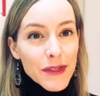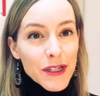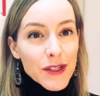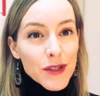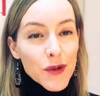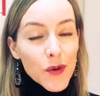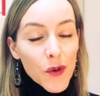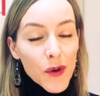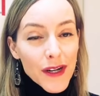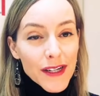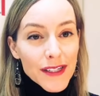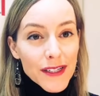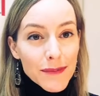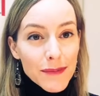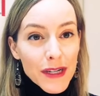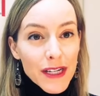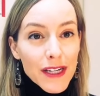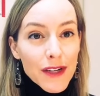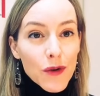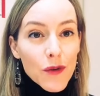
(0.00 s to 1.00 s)
is going to
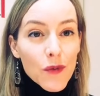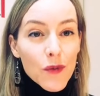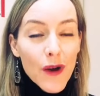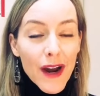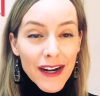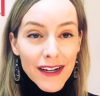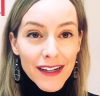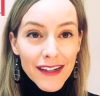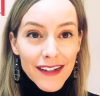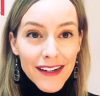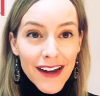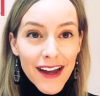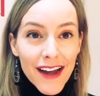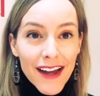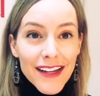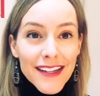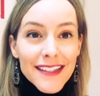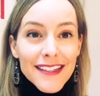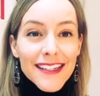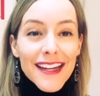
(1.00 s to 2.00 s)
be
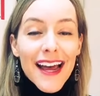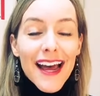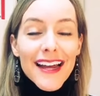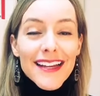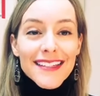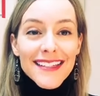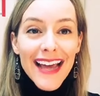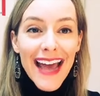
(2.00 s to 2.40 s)
recognized as